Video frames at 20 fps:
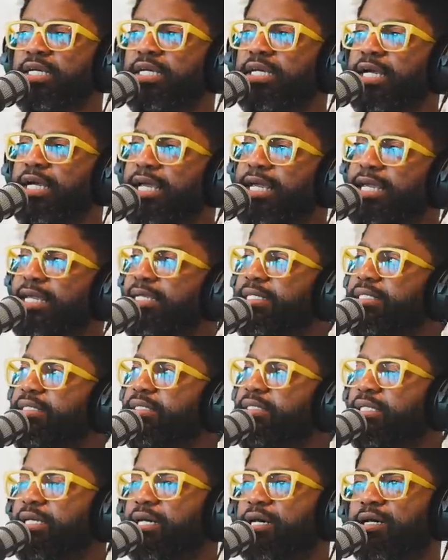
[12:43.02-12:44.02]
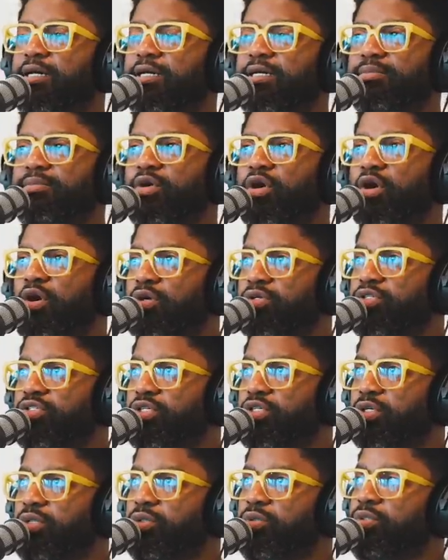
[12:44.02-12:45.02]
And um,
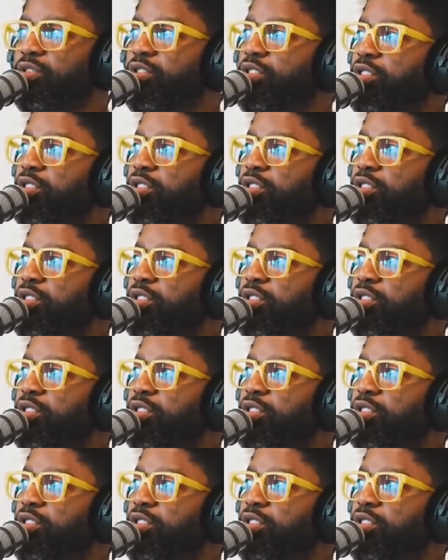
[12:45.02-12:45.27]
also.